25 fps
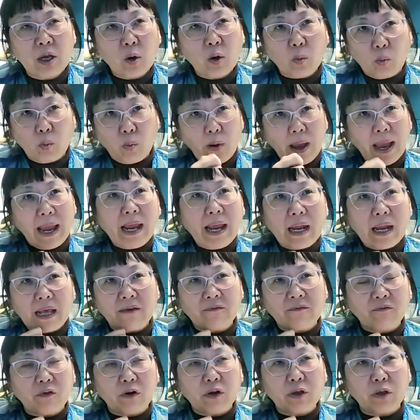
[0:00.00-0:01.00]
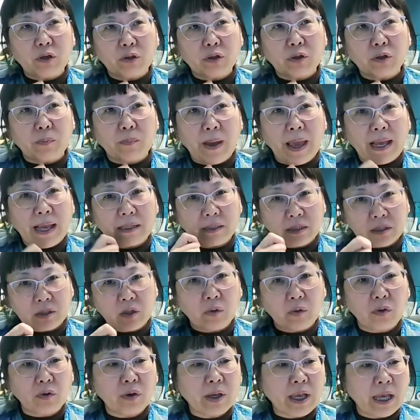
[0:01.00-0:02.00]
waiting for you to pay so
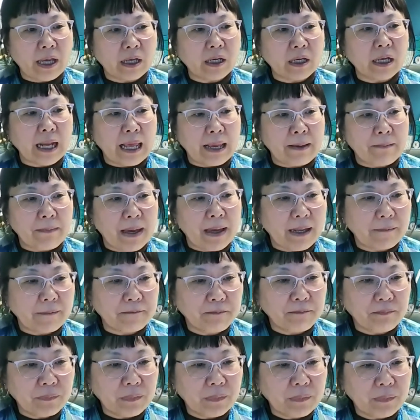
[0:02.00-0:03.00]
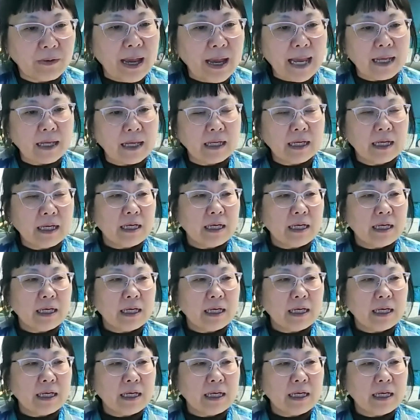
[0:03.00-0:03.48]
you can claim it, right?